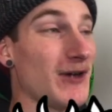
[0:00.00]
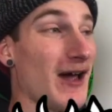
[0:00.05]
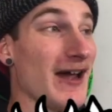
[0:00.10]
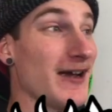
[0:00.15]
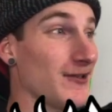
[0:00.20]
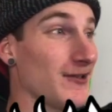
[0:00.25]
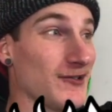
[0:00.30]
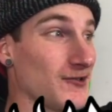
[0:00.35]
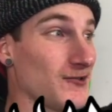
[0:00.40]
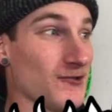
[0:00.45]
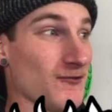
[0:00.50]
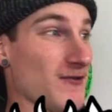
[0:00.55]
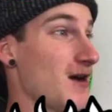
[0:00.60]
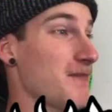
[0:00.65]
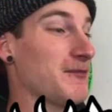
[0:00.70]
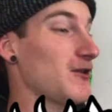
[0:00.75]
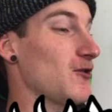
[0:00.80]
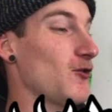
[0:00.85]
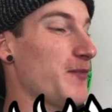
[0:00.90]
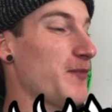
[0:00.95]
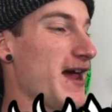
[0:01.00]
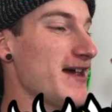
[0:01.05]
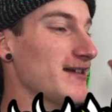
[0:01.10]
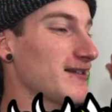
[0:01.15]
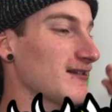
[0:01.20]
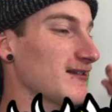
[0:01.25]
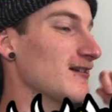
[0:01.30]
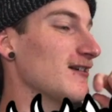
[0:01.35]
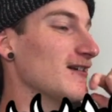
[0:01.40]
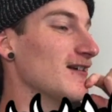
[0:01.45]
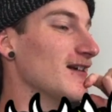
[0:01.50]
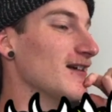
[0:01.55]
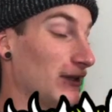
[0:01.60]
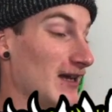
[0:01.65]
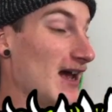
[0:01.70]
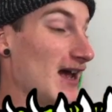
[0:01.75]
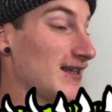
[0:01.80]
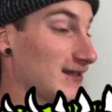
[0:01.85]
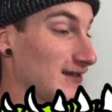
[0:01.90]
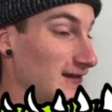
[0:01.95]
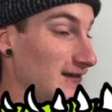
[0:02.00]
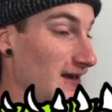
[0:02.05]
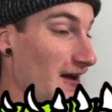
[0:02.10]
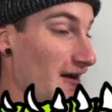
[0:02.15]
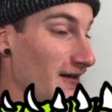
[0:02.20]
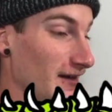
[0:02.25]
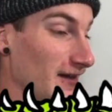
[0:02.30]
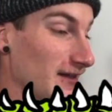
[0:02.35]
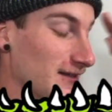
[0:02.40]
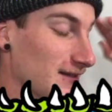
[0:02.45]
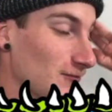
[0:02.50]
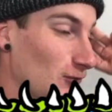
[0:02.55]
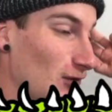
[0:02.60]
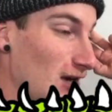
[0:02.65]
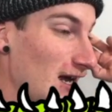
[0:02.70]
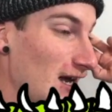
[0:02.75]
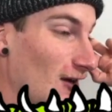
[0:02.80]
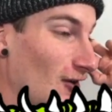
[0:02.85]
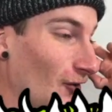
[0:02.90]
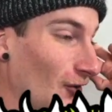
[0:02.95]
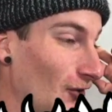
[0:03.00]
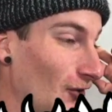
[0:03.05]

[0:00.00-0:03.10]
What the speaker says: I could just drop the opacity. But that's nuts. Wow.